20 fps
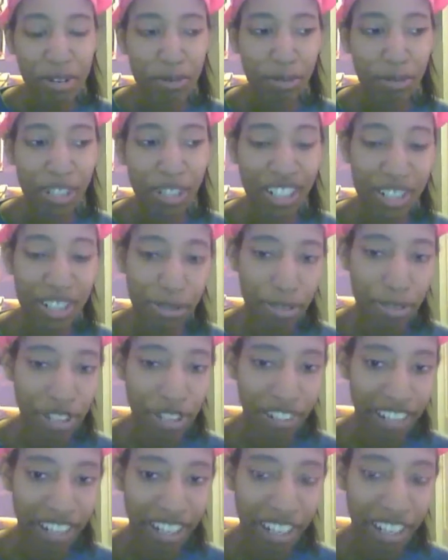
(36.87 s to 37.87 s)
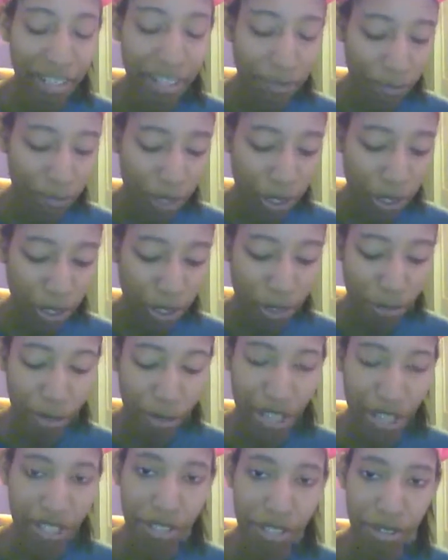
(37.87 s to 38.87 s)
One is my granny, who
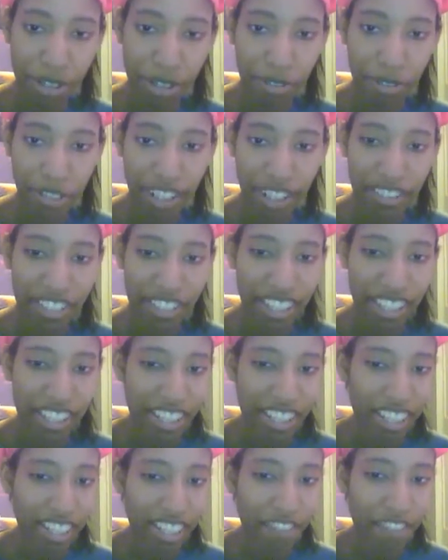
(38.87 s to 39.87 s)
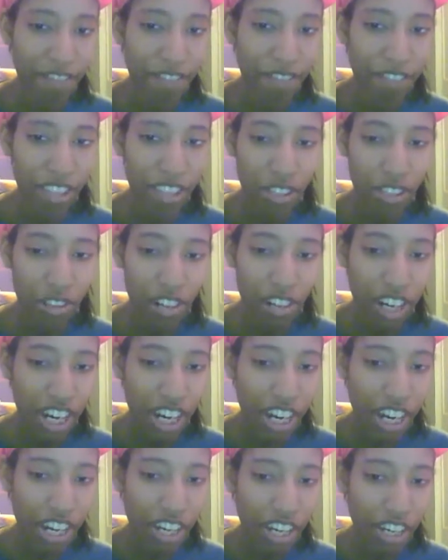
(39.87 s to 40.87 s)
passed away when I was, I think, in 5th
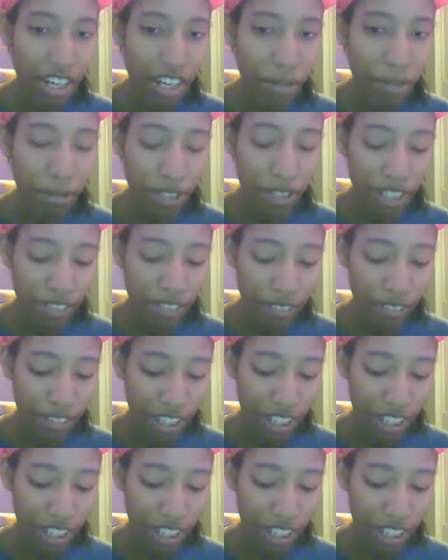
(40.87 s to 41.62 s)
grade, I believe.